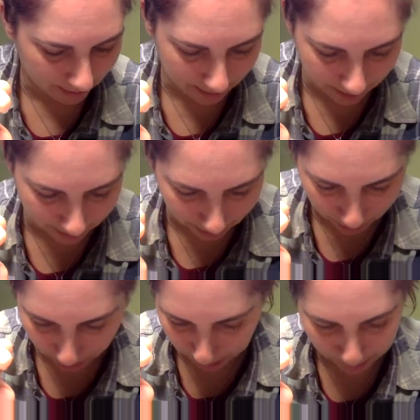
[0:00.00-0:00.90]
think there are
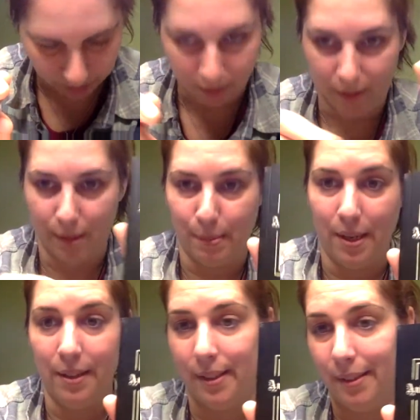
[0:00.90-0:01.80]
just sparkles in the
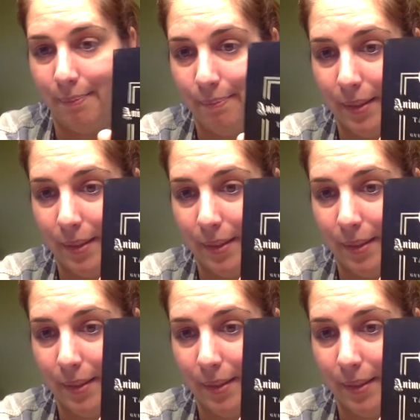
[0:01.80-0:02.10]
box.